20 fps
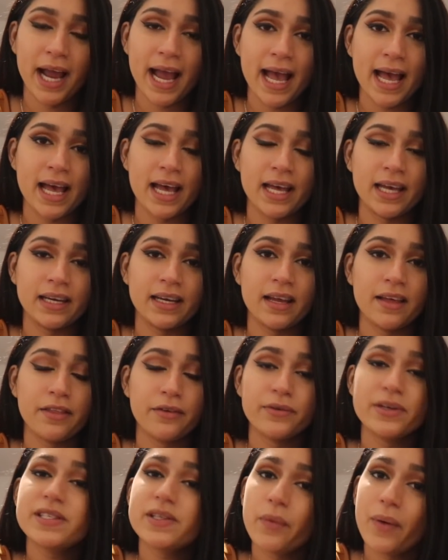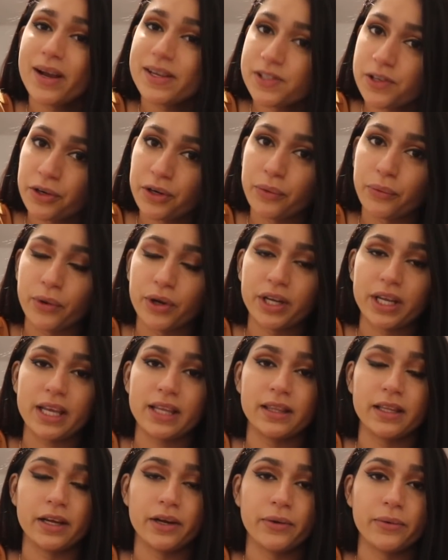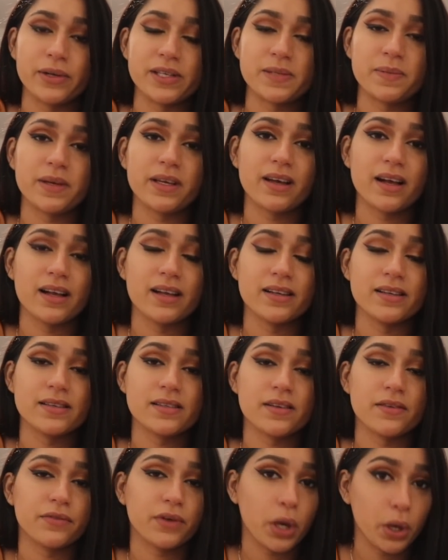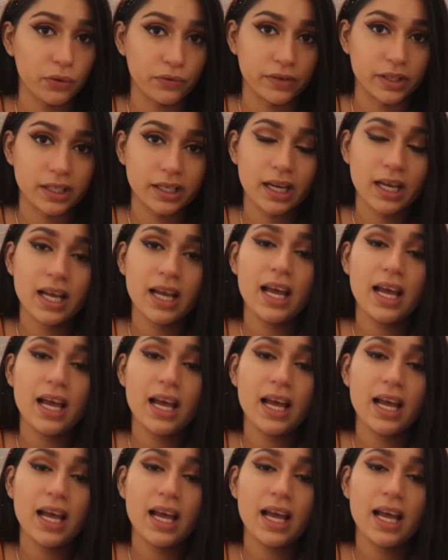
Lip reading: and the reason why I started working there was because of COVID.